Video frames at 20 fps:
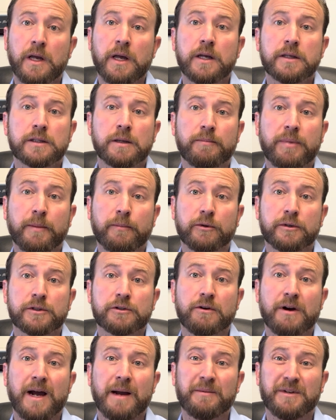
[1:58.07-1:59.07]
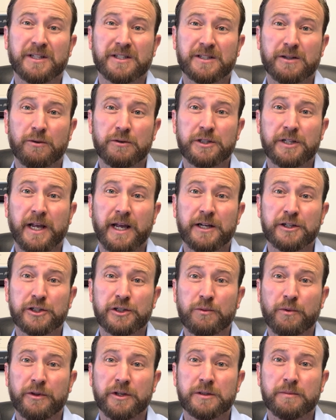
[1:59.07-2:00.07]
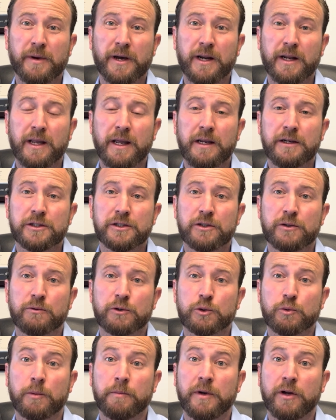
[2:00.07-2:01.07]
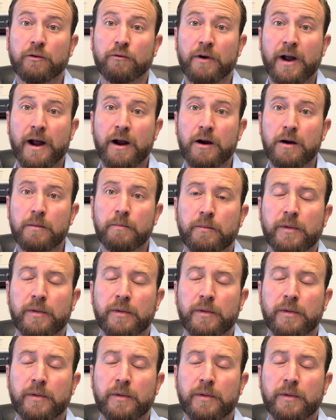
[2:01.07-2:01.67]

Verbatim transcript: Some people ascribed association with this medication, which would be rare,